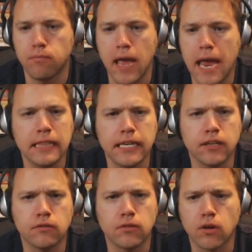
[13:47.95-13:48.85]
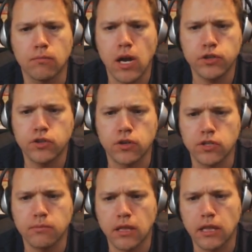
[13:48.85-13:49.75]
alien or monster or
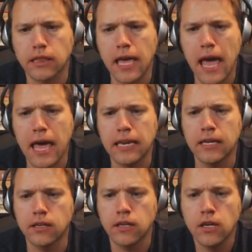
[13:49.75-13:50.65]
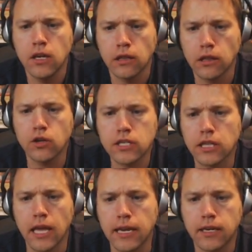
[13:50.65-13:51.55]
something like that. It looks
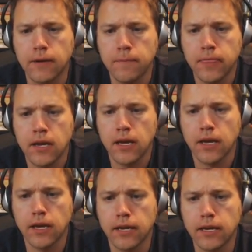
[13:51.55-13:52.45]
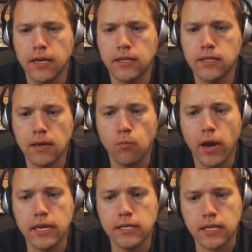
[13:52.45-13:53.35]
like in some
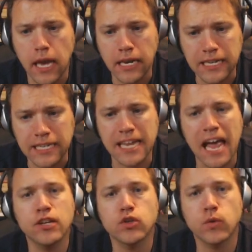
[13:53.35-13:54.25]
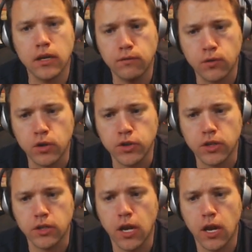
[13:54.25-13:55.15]
ways, an exaggerated
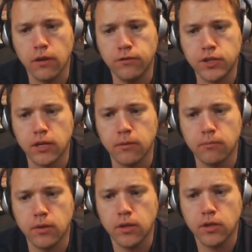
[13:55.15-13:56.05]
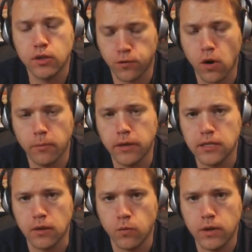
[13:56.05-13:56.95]
version of some
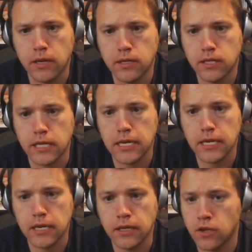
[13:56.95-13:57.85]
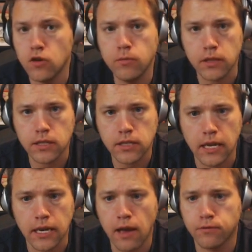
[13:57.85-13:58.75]
deformities that we see in humans
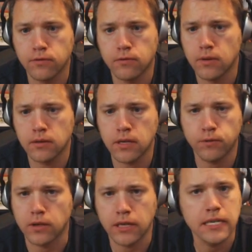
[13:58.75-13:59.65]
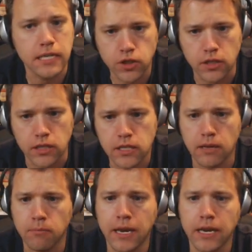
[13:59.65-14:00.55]
that have different conditions
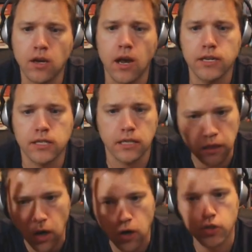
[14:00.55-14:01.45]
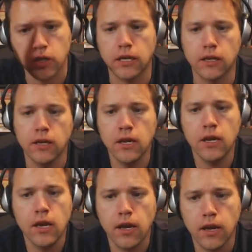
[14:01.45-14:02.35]
that might cause an enlarging
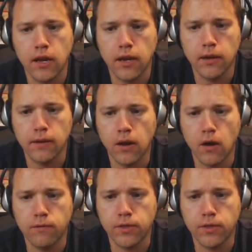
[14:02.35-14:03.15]
of